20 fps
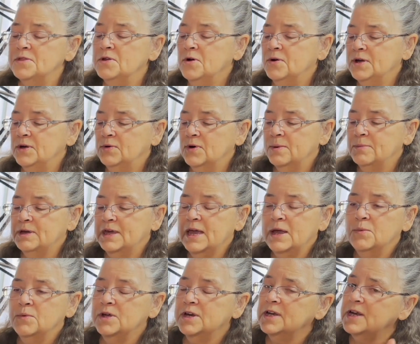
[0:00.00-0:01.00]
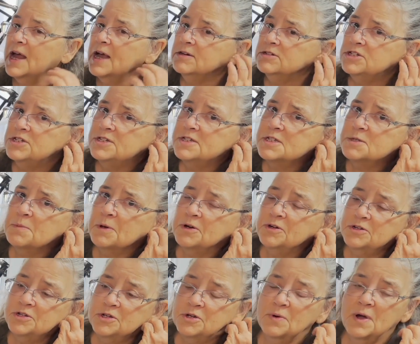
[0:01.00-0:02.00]
knowing Grandma Gatewood and how she
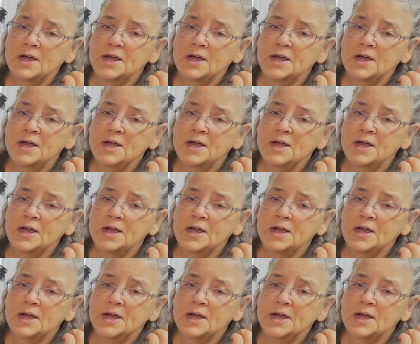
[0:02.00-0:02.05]
inspired you.